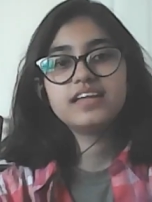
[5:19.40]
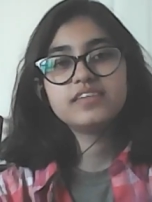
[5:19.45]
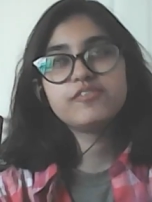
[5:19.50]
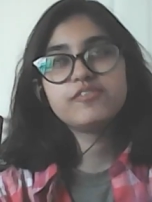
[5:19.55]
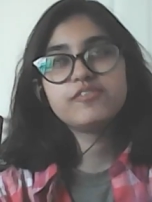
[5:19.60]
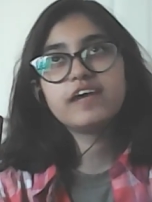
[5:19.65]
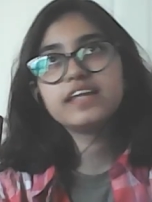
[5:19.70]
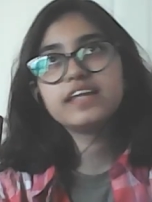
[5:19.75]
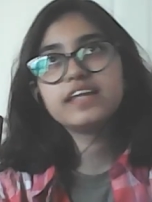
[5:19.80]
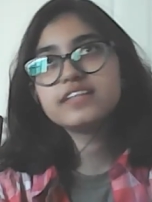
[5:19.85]
And
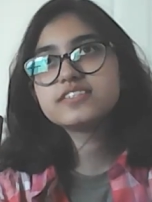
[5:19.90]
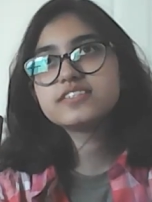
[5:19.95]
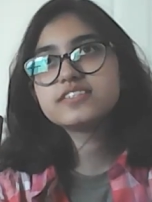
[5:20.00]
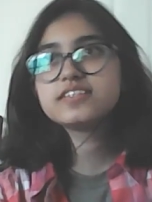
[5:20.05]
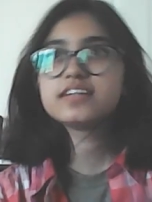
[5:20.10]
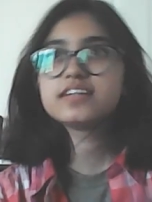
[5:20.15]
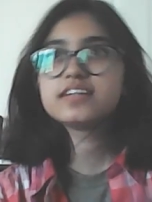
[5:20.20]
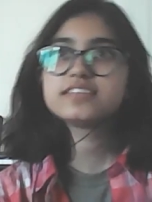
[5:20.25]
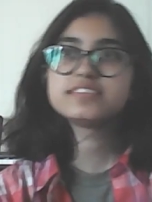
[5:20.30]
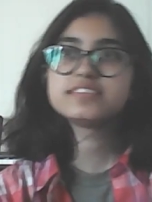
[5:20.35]
the final
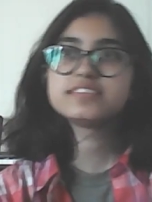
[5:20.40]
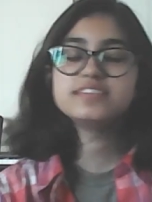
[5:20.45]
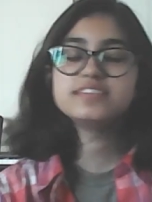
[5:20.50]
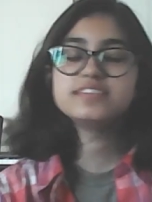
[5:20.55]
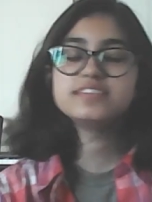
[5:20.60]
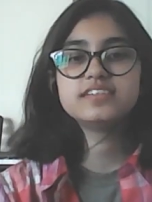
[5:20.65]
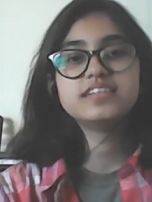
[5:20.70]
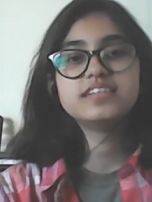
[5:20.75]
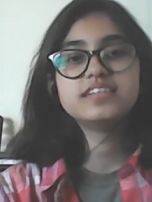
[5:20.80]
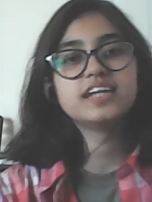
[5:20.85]
stage is
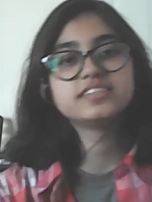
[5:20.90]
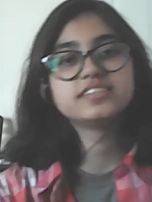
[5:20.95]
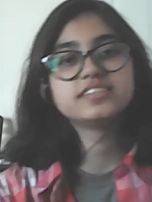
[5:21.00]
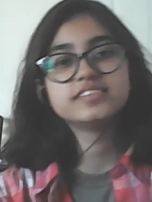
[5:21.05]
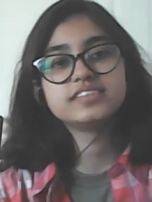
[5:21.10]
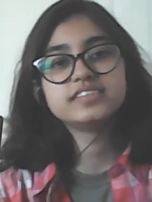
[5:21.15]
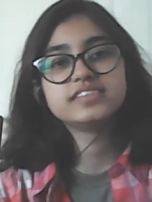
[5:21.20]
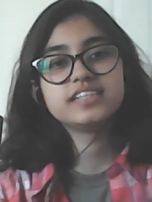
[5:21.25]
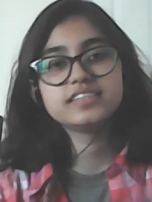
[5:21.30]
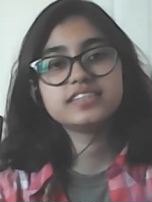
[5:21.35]
the
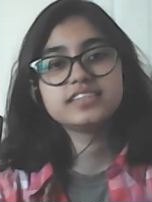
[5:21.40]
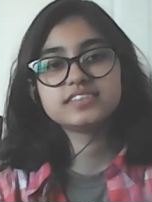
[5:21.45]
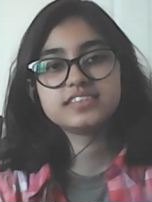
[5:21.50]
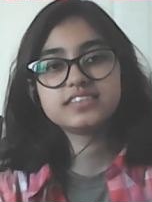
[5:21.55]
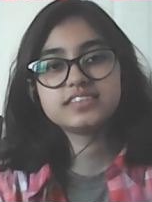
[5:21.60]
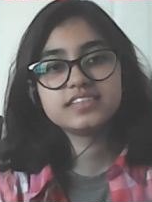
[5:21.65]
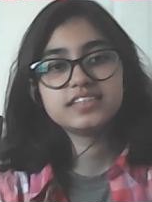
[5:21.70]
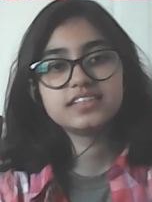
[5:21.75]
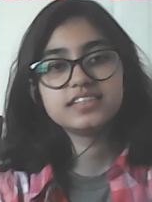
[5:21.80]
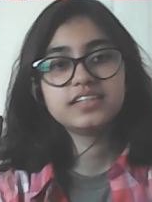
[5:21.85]
international test,